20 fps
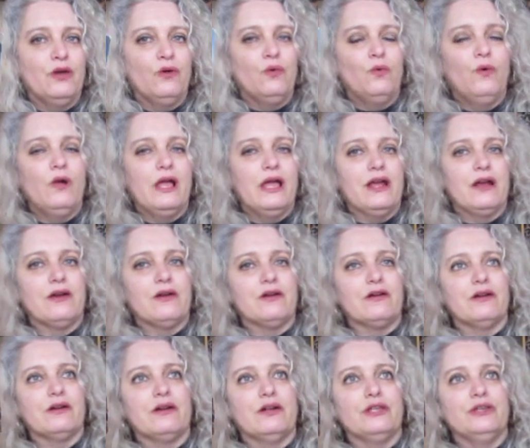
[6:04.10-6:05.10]
where
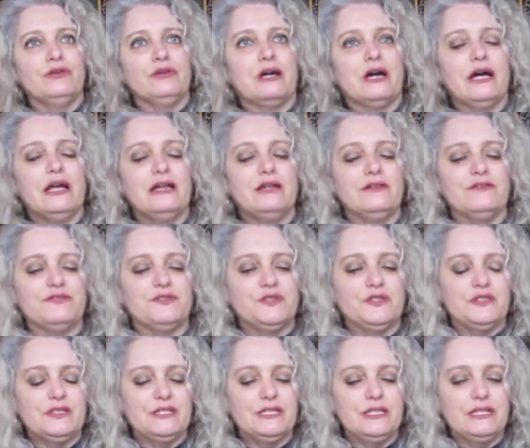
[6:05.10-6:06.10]
you kind of
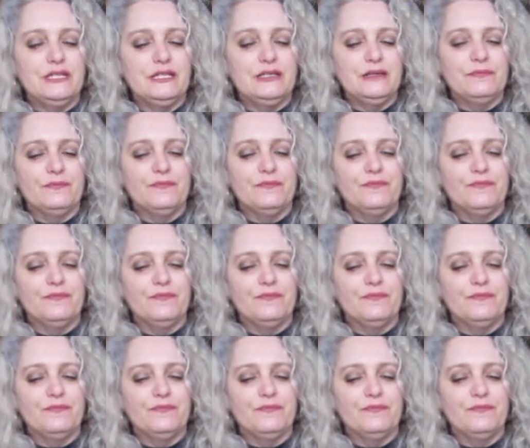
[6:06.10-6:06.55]
see